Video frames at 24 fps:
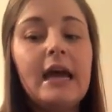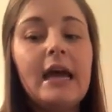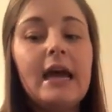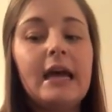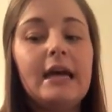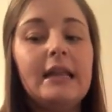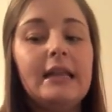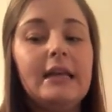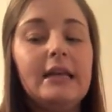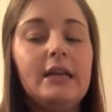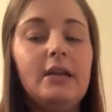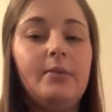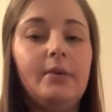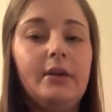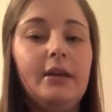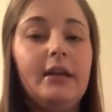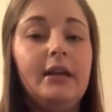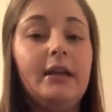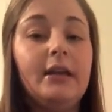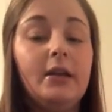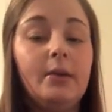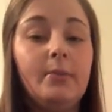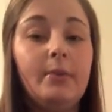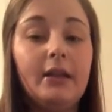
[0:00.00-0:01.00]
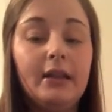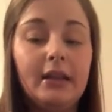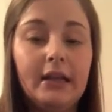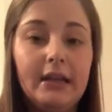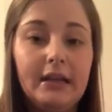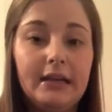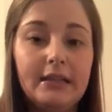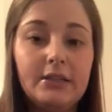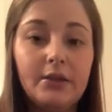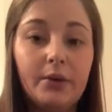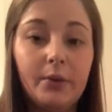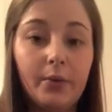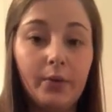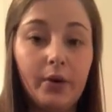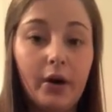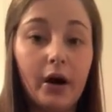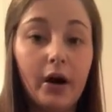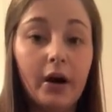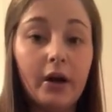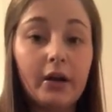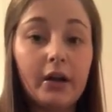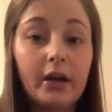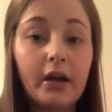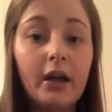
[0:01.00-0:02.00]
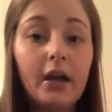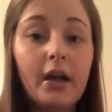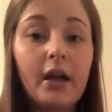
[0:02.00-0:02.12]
and the inability to walk.